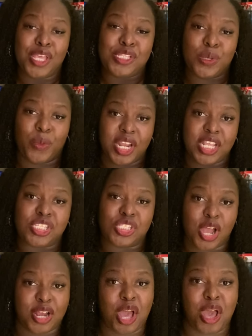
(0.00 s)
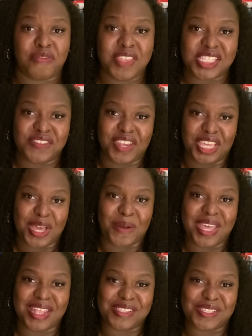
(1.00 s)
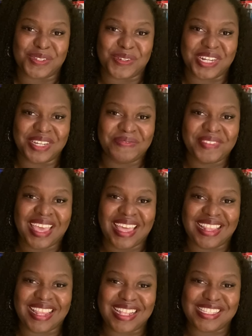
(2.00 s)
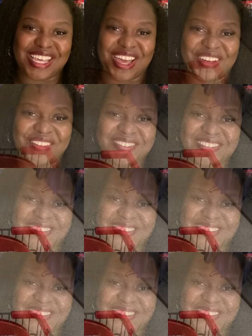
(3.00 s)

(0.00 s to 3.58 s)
So we're gonna start off this video in store. Let's go.